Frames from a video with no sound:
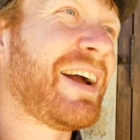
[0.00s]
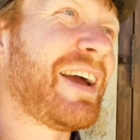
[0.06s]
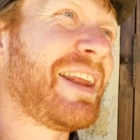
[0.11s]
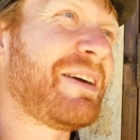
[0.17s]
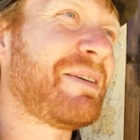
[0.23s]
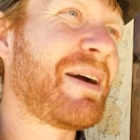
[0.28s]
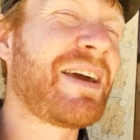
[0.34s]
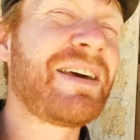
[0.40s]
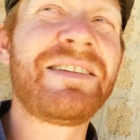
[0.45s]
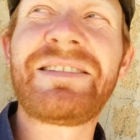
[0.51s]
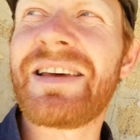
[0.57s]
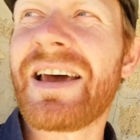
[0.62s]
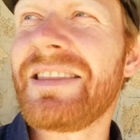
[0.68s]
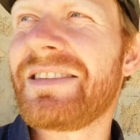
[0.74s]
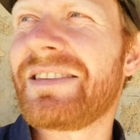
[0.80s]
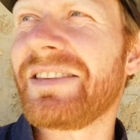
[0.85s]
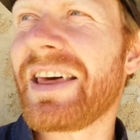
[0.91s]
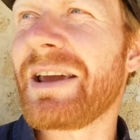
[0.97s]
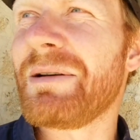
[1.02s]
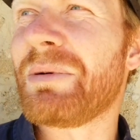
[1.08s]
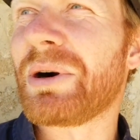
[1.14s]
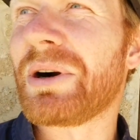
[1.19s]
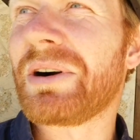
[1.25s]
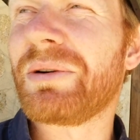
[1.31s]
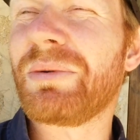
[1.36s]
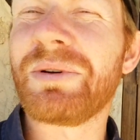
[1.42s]
Anyway, his 10th
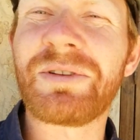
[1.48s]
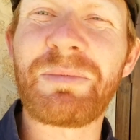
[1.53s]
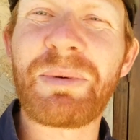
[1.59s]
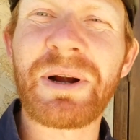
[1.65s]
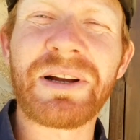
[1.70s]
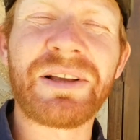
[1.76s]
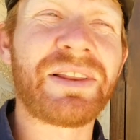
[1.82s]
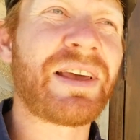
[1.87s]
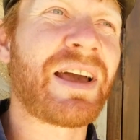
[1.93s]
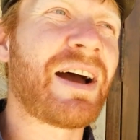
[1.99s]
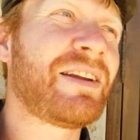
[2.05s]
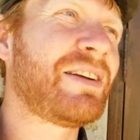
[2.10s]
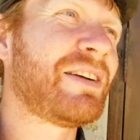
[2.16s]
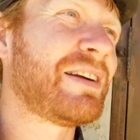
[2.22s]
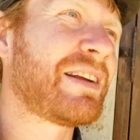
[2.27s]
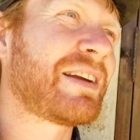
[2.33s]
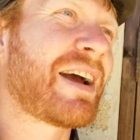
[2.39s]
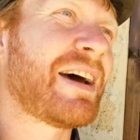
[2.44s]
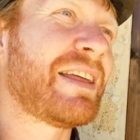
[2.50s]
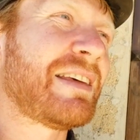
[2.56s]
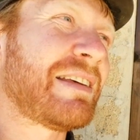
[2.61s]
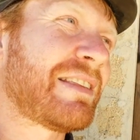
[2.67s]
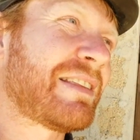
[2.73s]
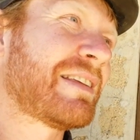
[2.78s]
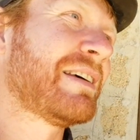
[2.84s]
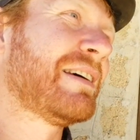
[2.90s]
labor was apparently out here in
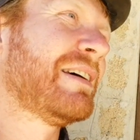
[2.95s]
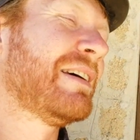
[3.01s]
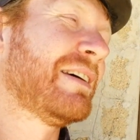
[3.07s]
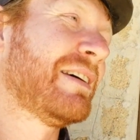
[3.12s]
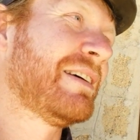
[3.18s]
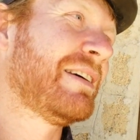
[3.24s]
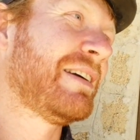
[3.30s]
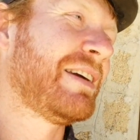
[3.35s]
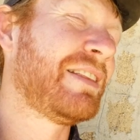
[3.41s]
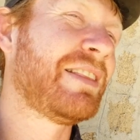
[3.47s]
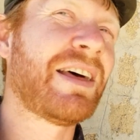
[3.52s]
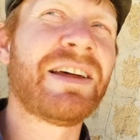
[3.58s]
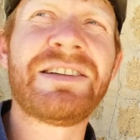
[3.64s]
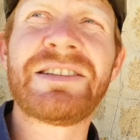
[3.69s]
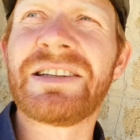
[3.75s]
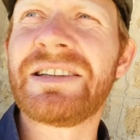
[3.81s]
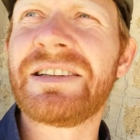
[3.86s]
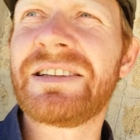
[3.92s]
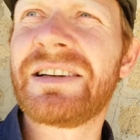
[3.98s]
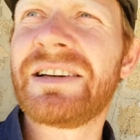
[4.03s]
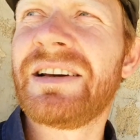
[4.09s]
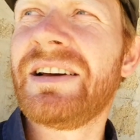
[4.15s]
Cádiz, in legend.